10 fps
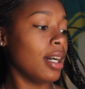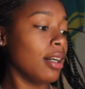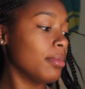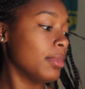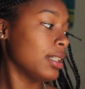
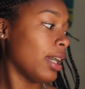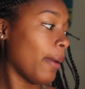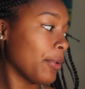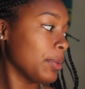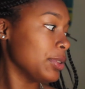
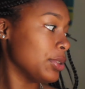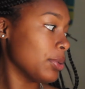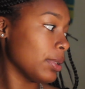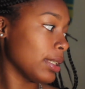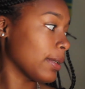I'm going to be
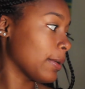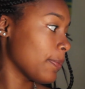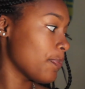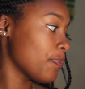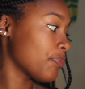doing
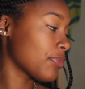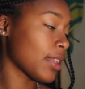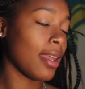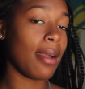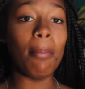
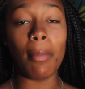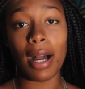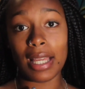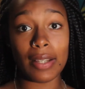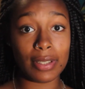
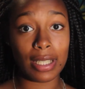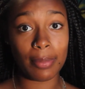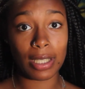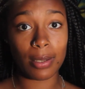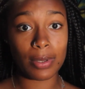my everyday
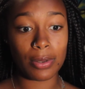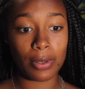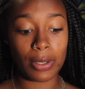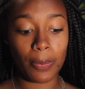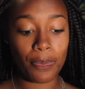makeup
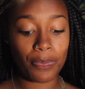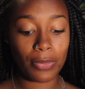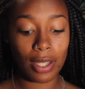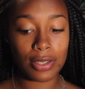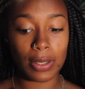tutorial.
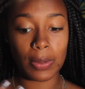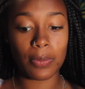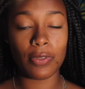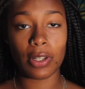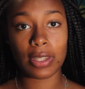So the
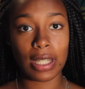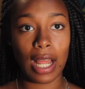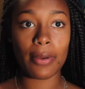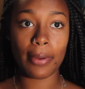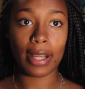look that
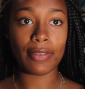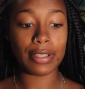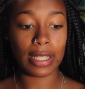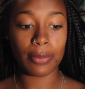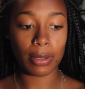I wear every
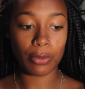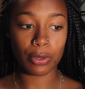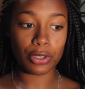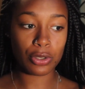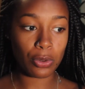day when I'm
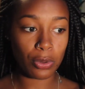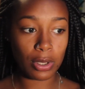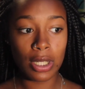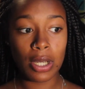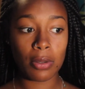going to
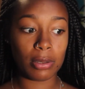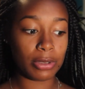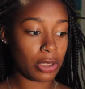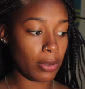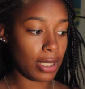school, I'm
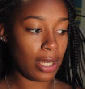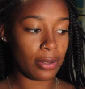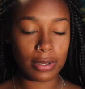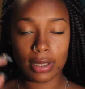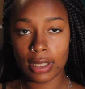just going
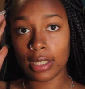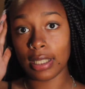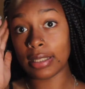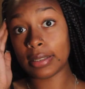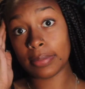out
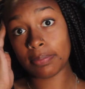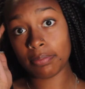like